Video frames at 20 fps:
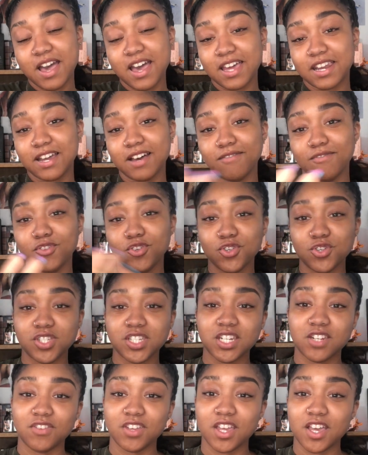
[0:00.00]
and I've not
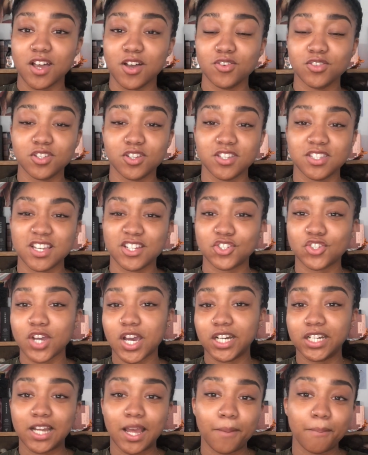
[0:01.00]
used anything else because I
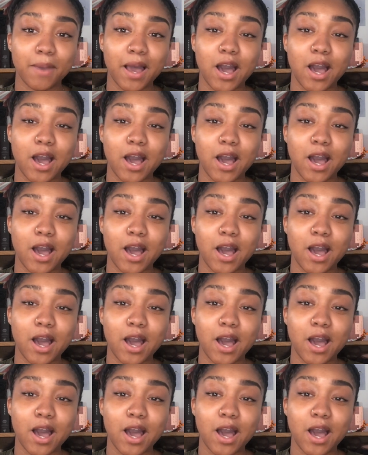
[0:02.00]
tried like